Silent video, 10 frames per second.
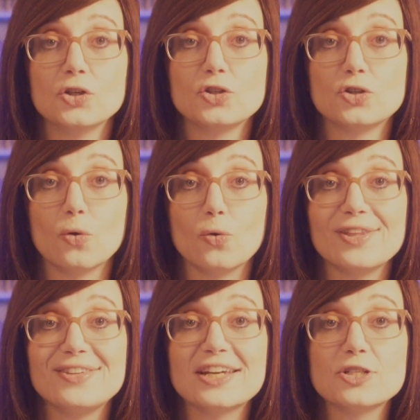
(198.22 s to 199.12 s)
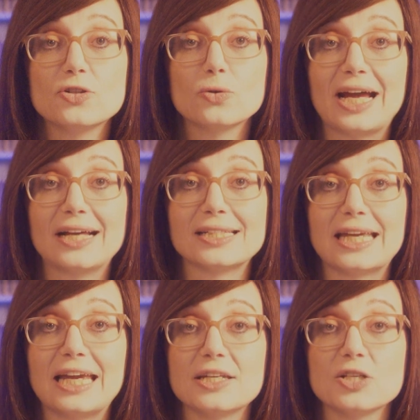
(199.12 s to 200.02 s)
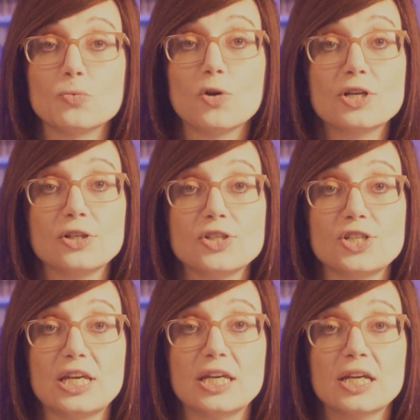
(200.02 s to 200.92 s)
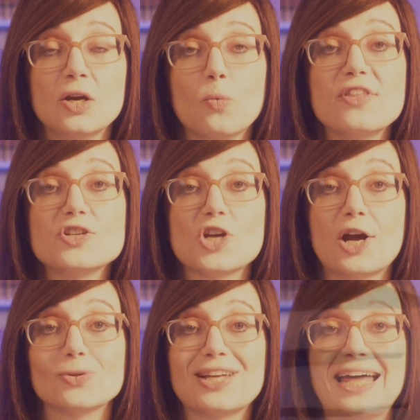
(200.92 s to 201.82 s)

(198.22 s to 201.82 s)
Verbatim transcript: So the digital cascade is what you can see when the child's